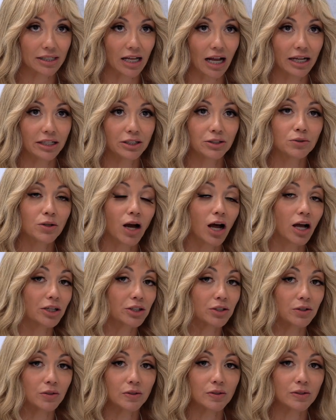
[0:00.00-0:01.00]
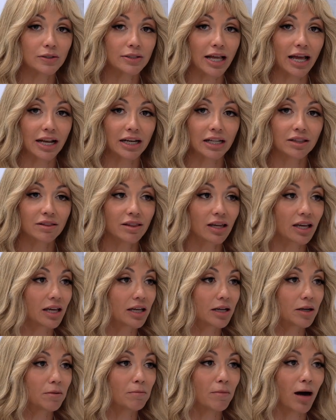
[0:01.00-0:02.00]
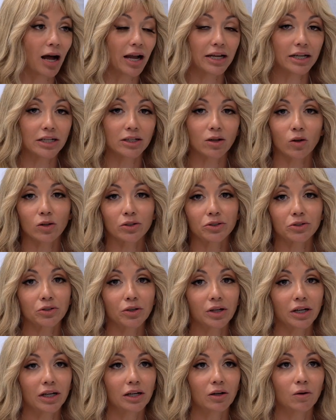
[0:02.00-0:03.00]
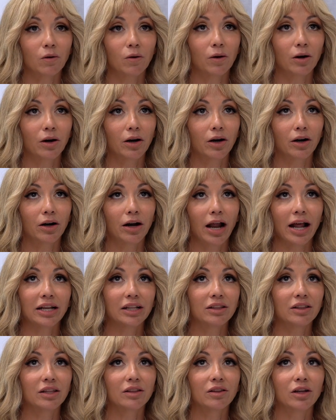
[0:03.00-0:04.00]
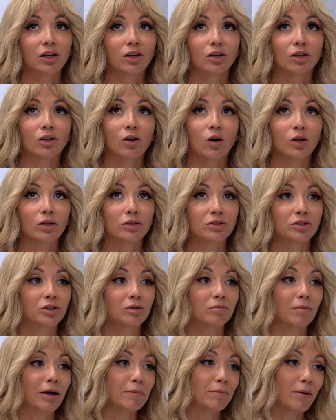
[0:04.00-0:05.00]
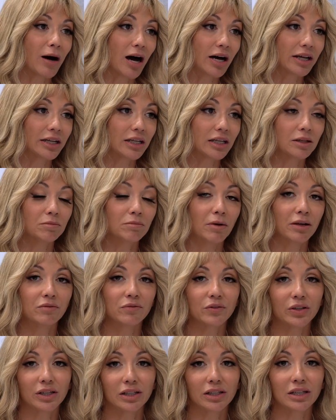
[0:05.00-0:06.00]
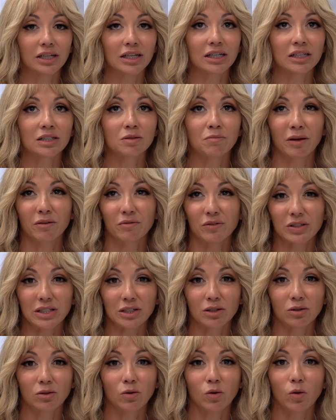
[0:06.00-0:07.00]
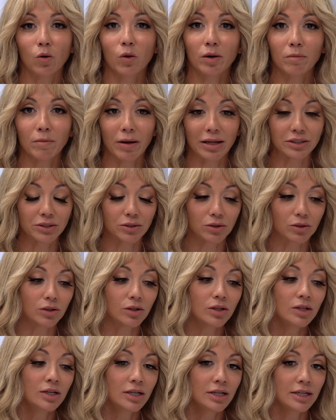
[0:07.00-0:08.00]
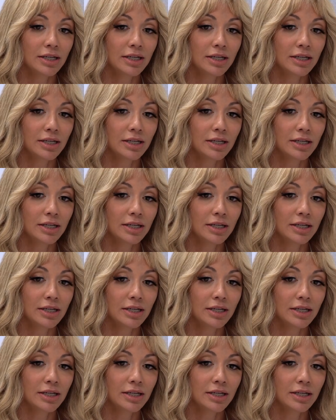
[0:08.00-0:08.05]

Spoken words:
I do not use anything mind altering or anything that could alter my body, my feelings, my physical or mental